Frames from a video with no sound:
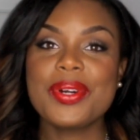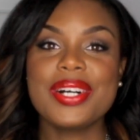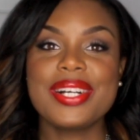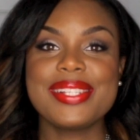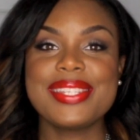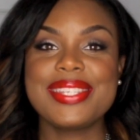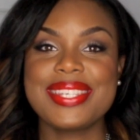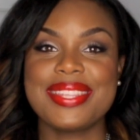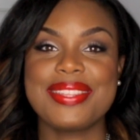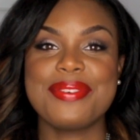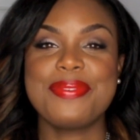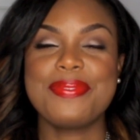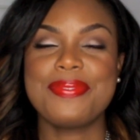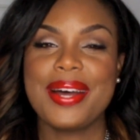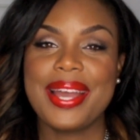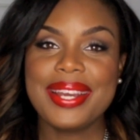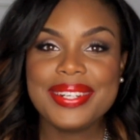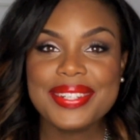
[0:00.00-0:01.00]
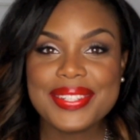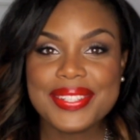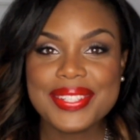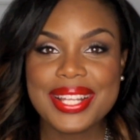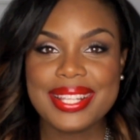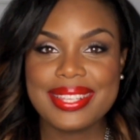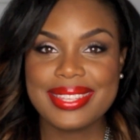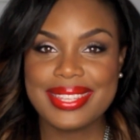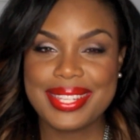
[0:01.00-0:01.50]
we're on to the
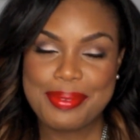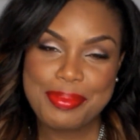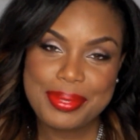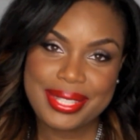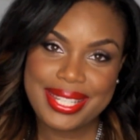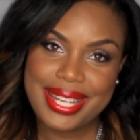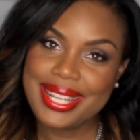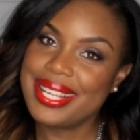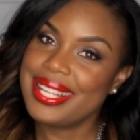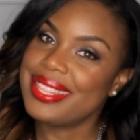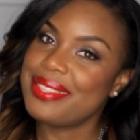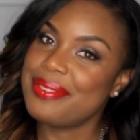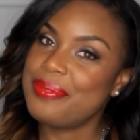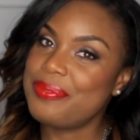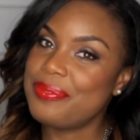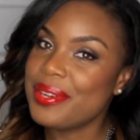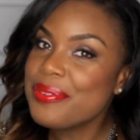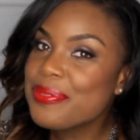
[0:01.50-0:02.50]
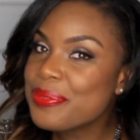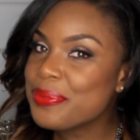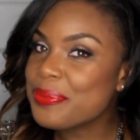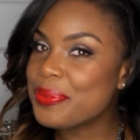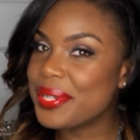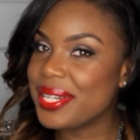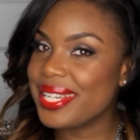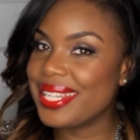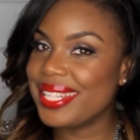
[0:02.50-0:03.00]
final lipstick, the fifth
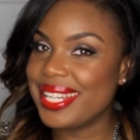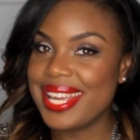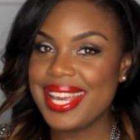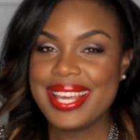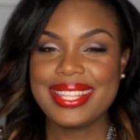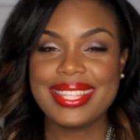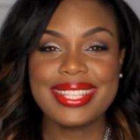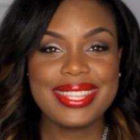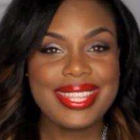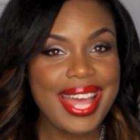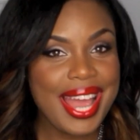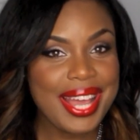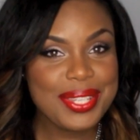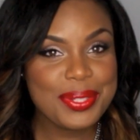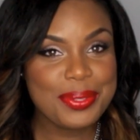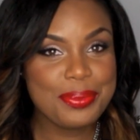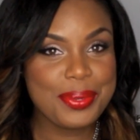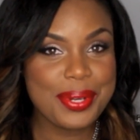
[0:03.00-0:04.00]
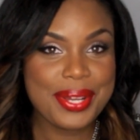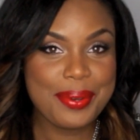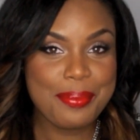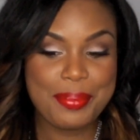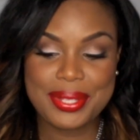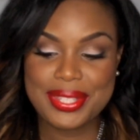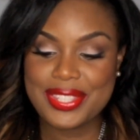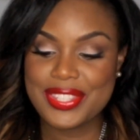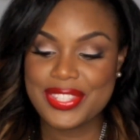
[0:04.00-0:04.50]
one, the last
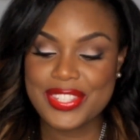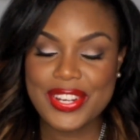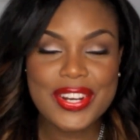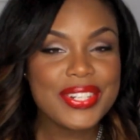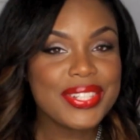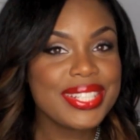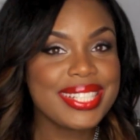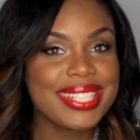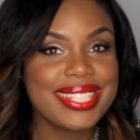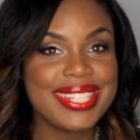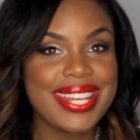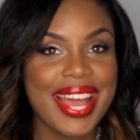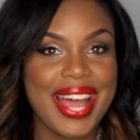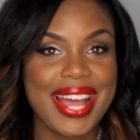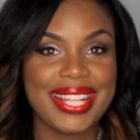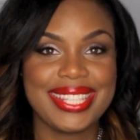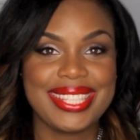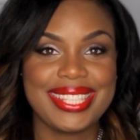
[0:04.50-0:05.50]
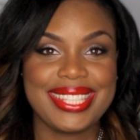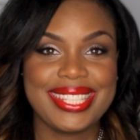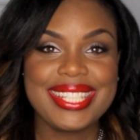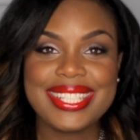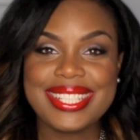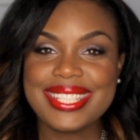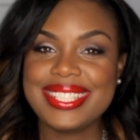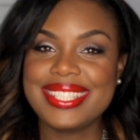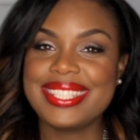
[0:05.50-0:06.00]
one, but certainly not
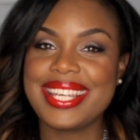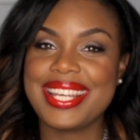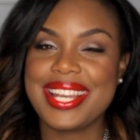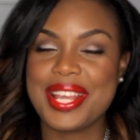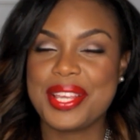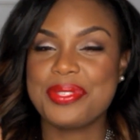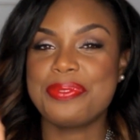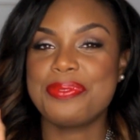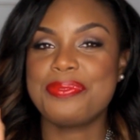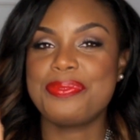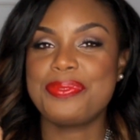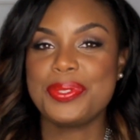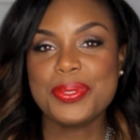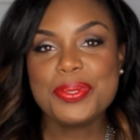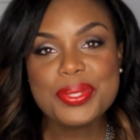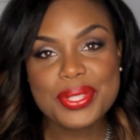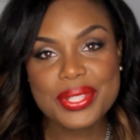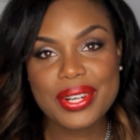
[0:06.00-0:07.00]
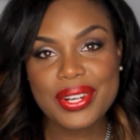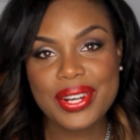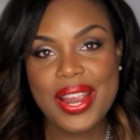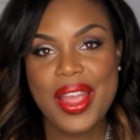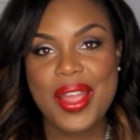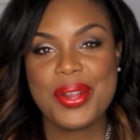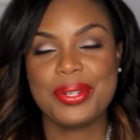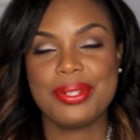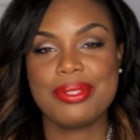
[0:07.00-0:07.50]
least, it is
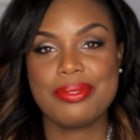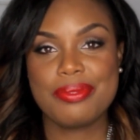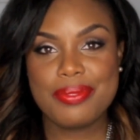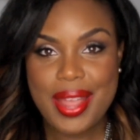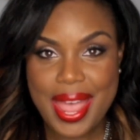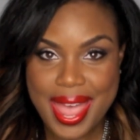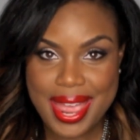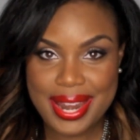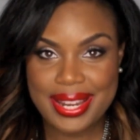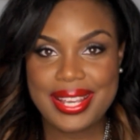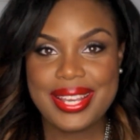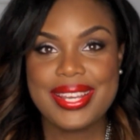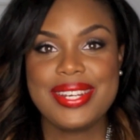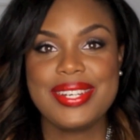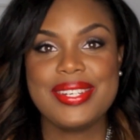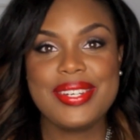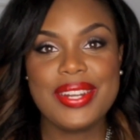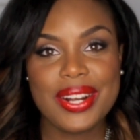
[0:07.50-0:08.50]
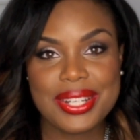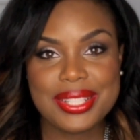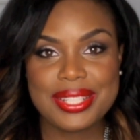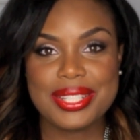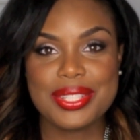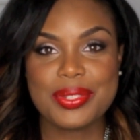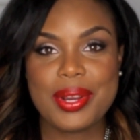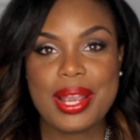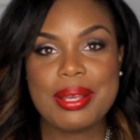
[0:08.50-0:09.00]
Future Red. NARS
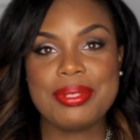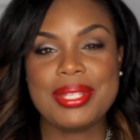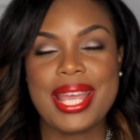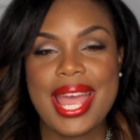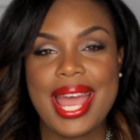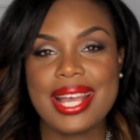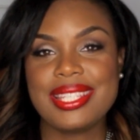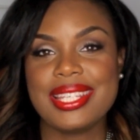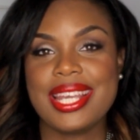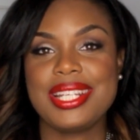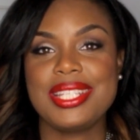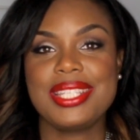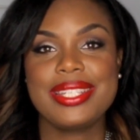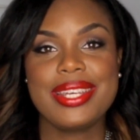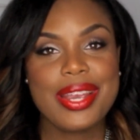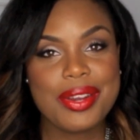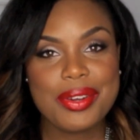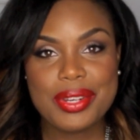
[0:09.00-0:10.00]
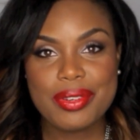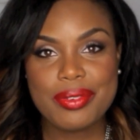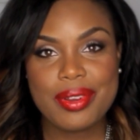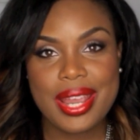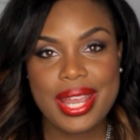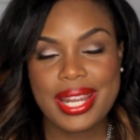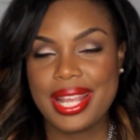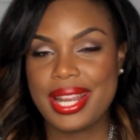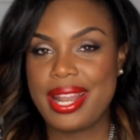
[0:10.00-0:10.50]
describes it as a cherry
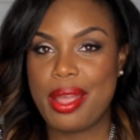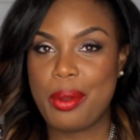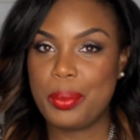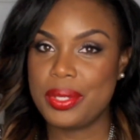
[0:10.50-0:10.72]
red, and I